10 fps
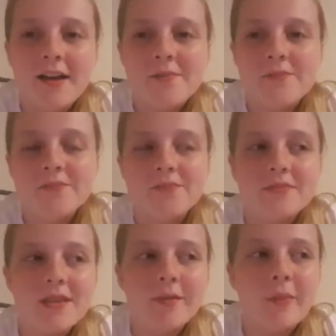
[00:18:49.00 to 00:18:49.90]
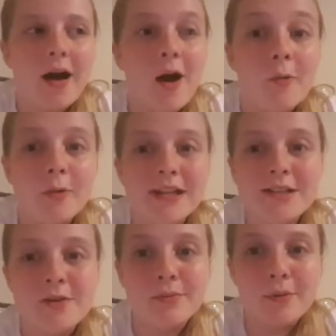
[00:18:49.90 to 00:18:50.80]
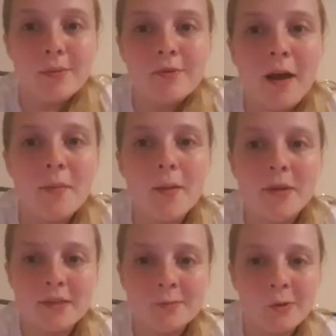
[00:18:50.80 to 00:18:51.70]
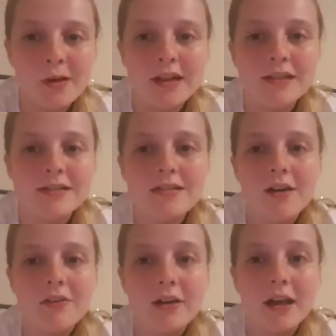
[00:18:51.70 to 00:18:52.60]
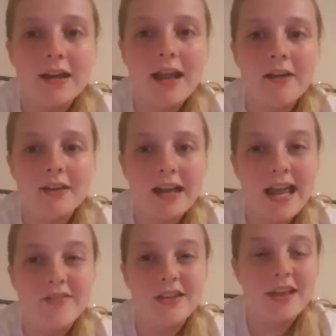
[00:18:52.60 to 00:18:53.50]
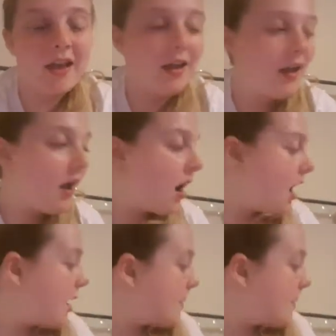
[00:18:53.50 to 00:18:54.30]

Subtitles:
but I'll probably do a proper wrap up in the morning and stuff, I'll like calculate everything,